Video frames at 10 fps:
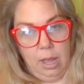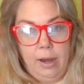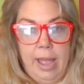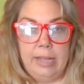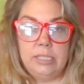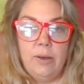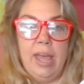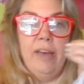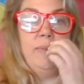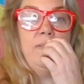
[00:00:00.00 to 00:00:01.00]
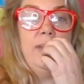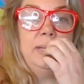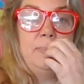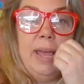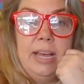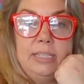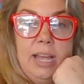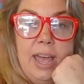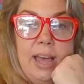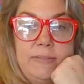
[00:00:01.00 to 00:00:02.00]
Alright, so I have my face mask,
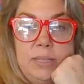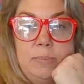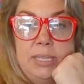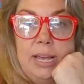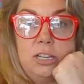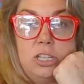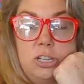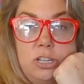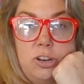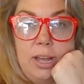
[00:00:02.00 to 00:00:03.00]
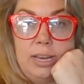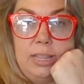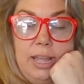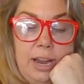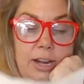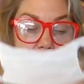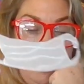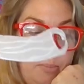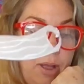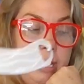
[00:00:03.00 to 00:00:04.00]
I have some texture drawn in there, now
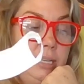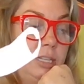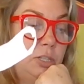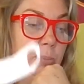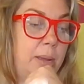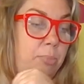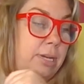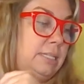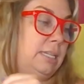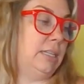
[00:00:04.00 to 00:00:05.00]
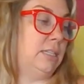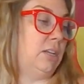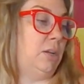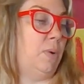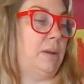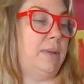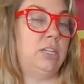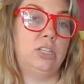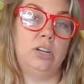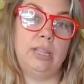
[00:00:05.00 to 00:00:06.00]
I'm ready to do my printing. So you want to
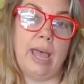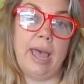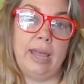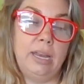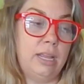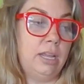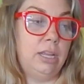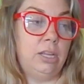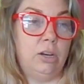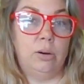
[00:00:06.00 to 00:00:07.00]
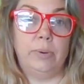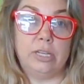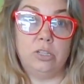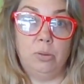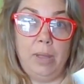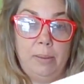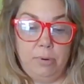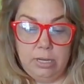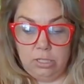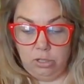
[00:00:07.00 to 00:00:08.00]
make sure that your original
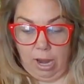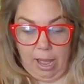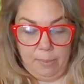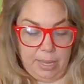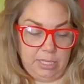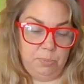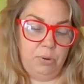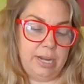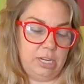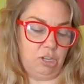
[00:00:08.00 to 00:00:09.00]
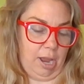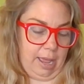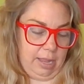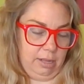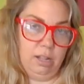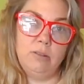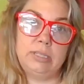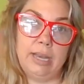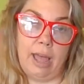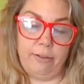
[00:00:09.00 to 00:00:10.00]
paper is dry. Mine's pretty dry,
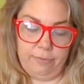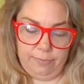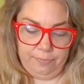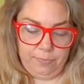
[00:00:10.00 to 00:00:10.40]
close enough.